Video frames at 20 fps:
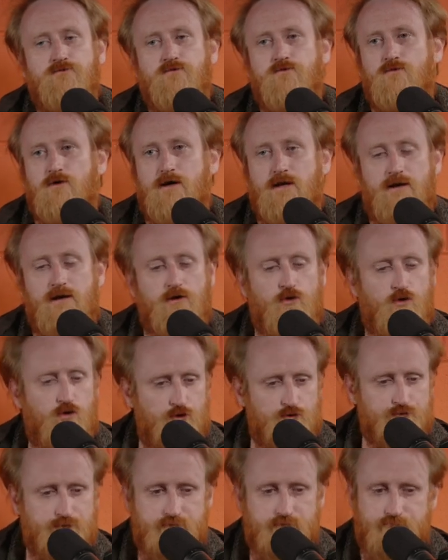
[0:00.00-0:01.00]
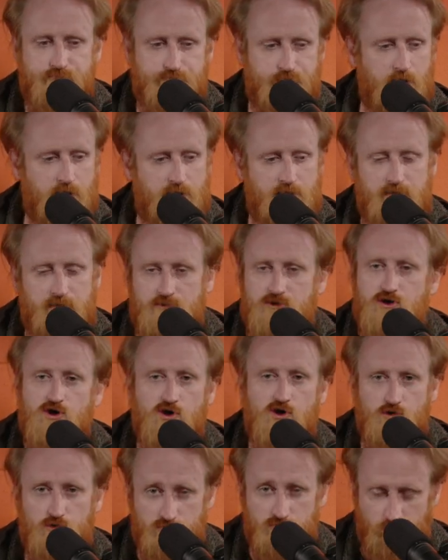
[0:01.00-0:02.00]
what old fucking
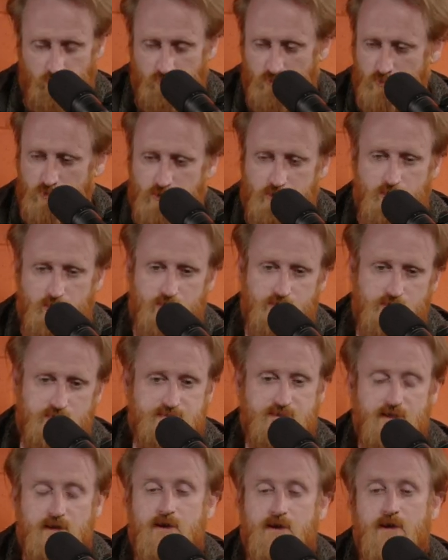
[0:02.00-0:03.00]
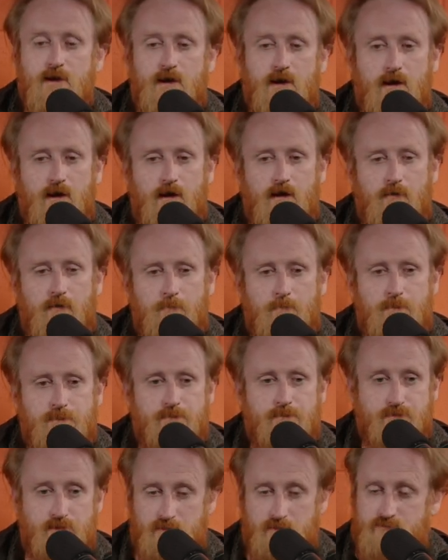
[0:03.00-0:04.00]
cold warriors um,
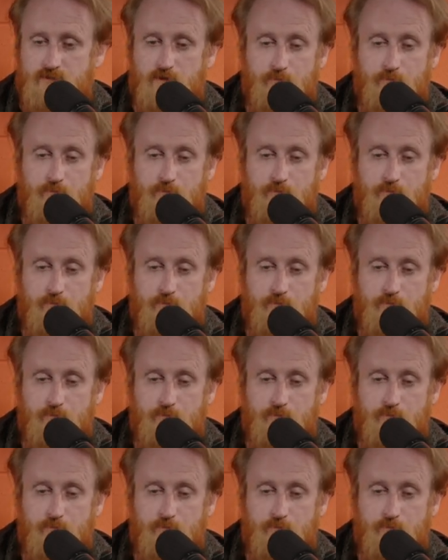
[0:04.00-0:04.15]
get their